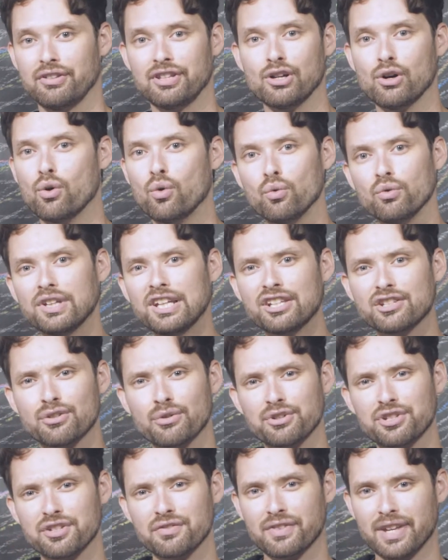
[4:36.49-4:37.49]
the only
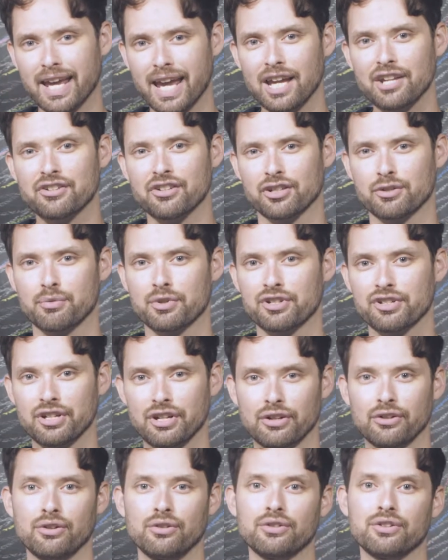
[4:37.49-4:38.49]
sorts of cases where
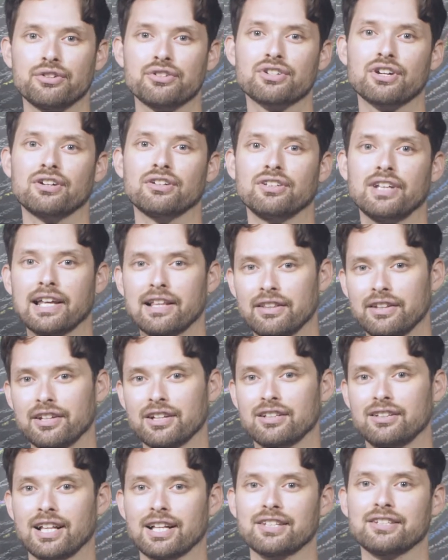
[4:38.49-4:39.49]
shareholders are likely to
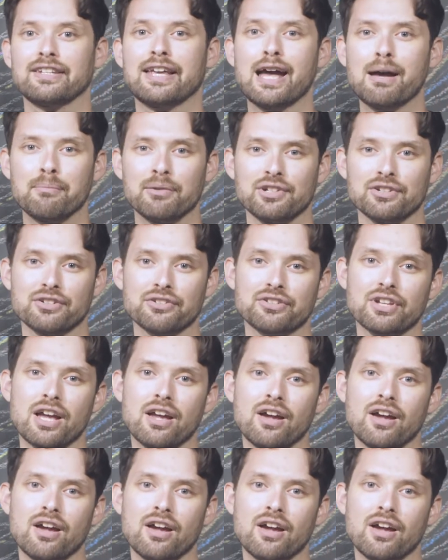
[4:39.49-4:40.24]
collect damages